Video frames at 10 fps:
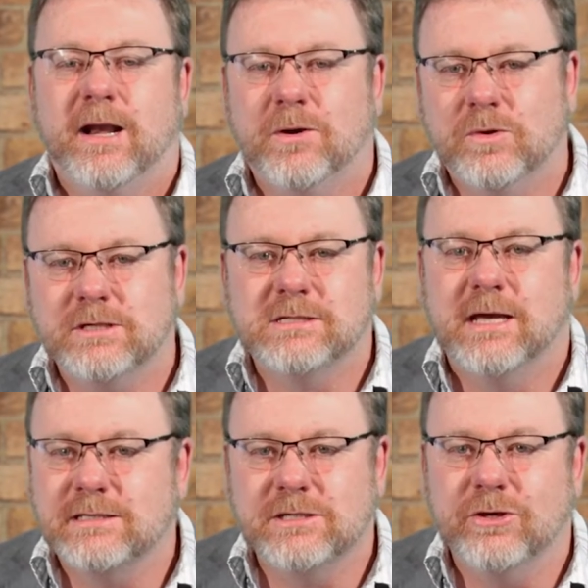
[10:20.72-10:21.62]
And I want to
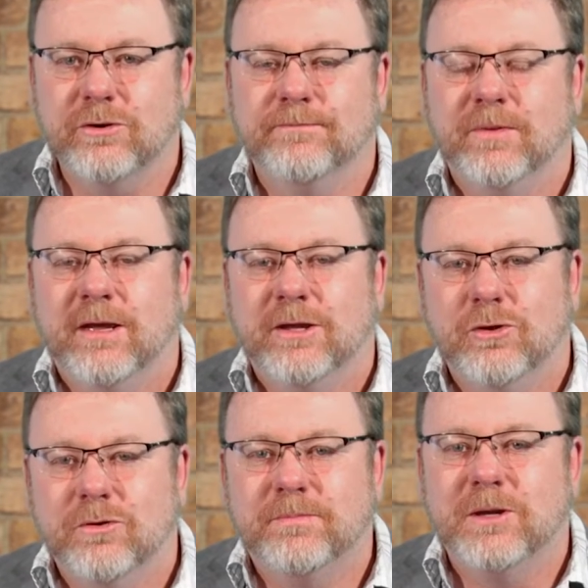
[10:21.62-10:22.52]
say to you,
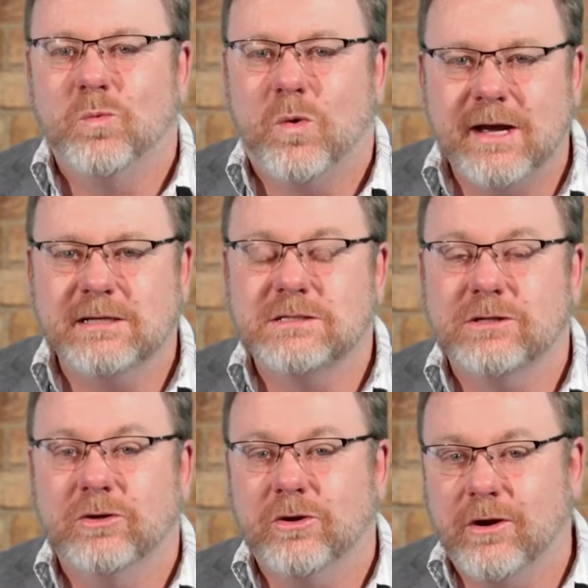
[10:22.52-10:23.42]
you'd be wise
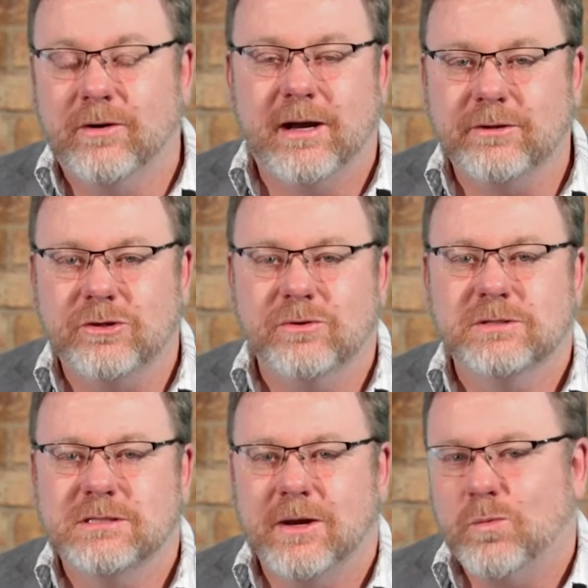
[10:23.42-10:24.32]
to look around you.
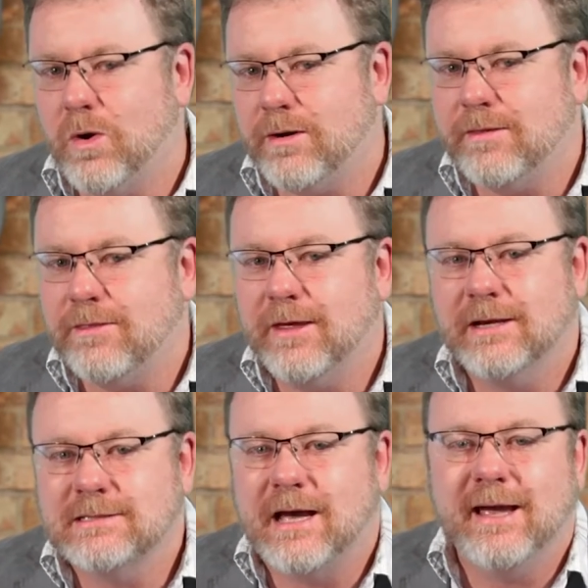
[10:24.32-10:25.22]
Say, what are the
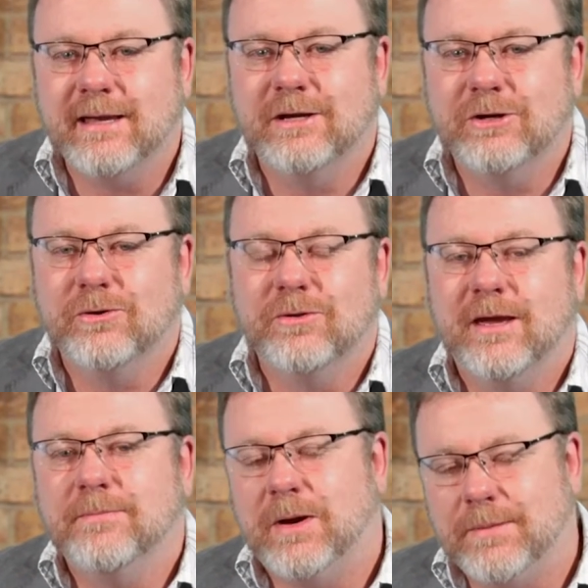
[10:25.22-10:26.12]
things I can do
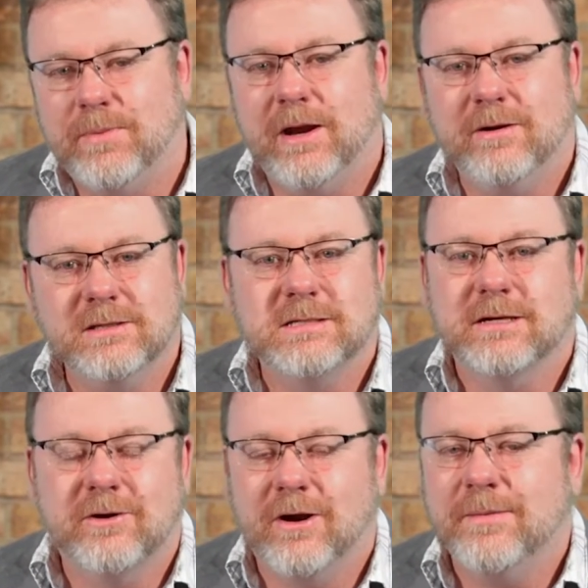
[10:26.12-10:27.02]
that my parents
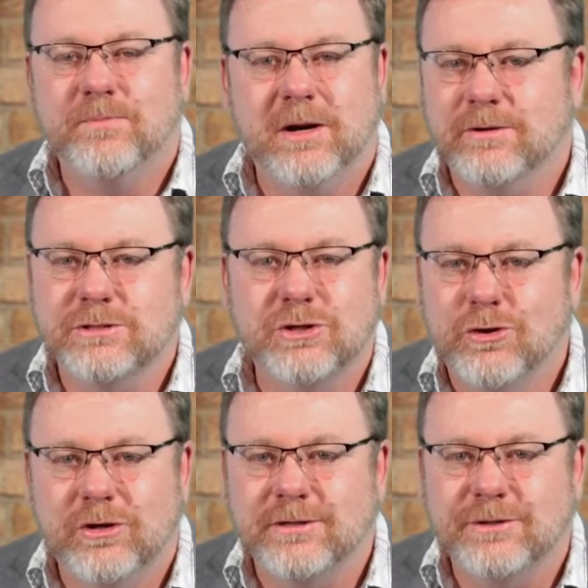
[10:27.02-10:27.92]
and grandparents
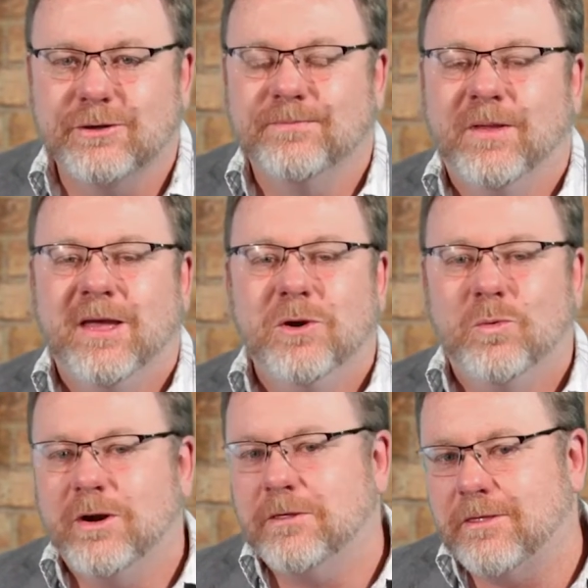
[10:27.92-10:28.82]
couldn't do?
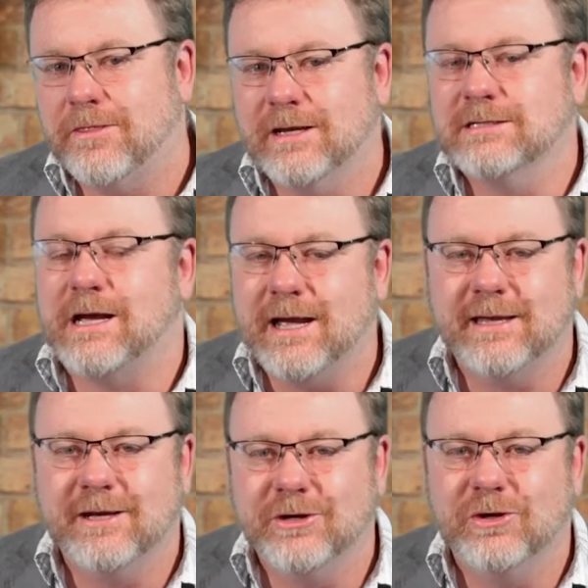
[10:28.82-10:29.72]
What are the things I
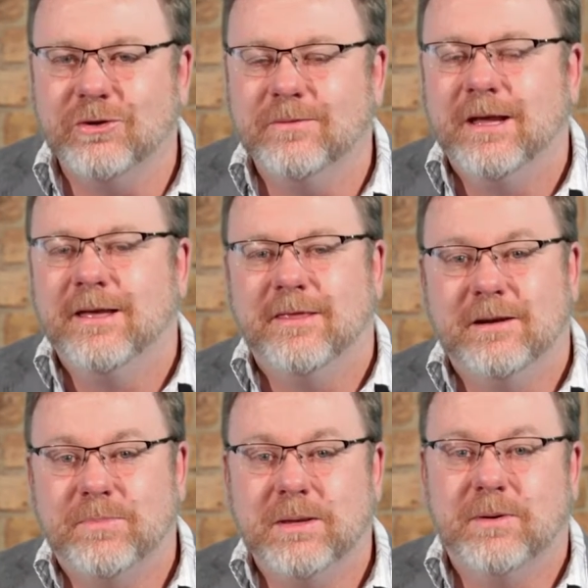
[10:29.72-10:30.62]
can do
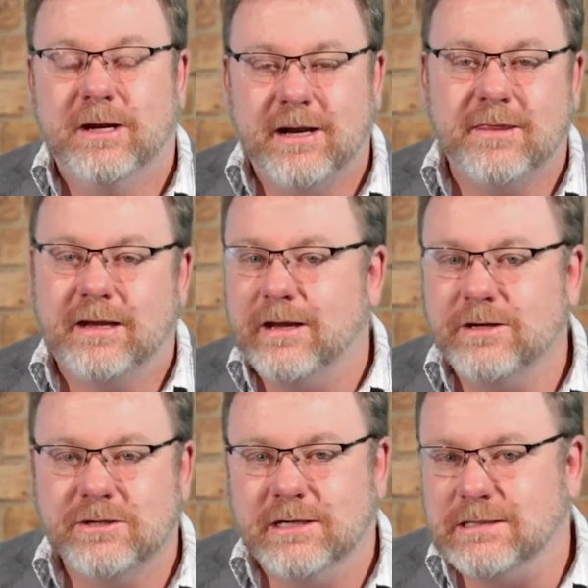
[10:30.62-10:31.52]
that people in other
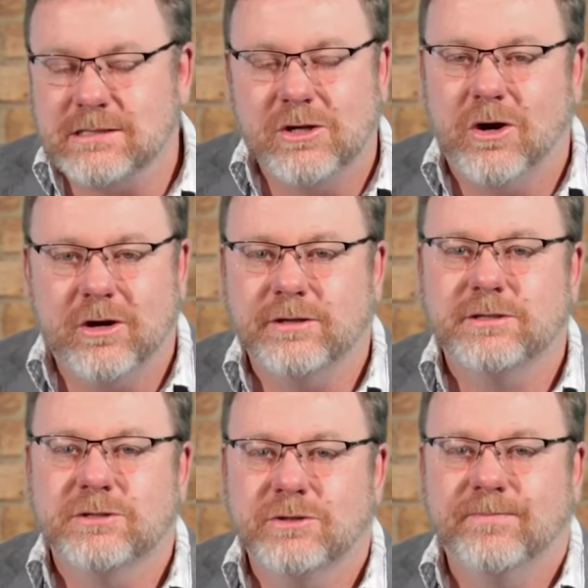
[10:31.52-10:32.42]
countries
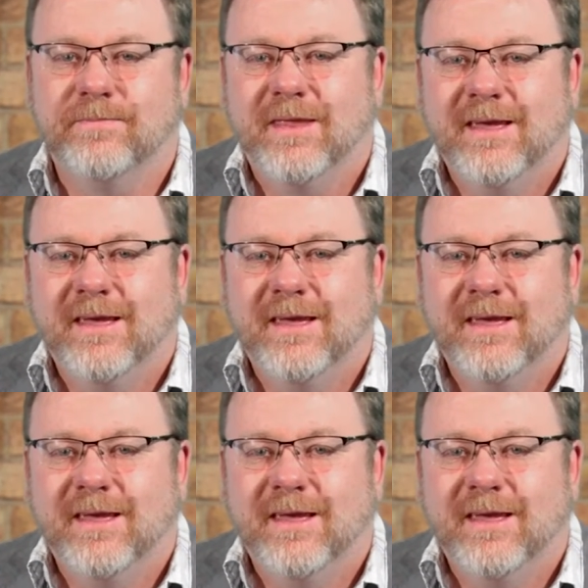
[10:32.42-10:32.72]
can't do?